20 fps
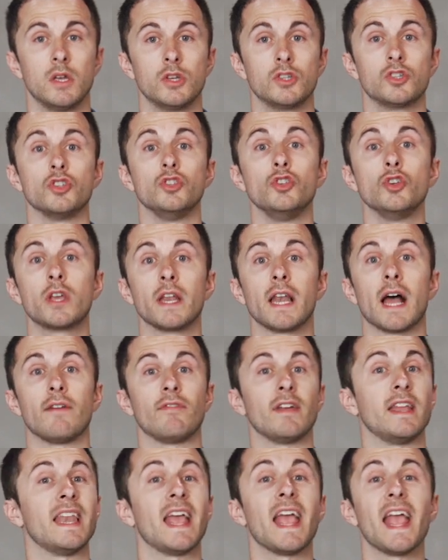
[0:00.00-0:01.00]
so you can have
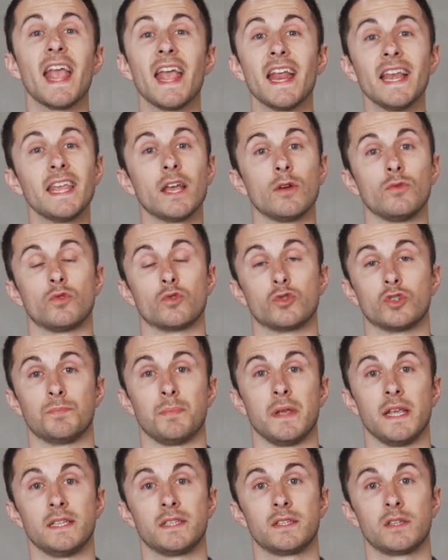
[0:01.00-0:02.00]
it in any outdoor
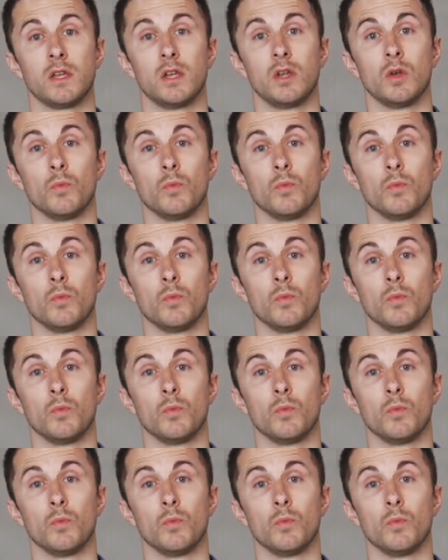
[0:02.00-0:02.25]
space,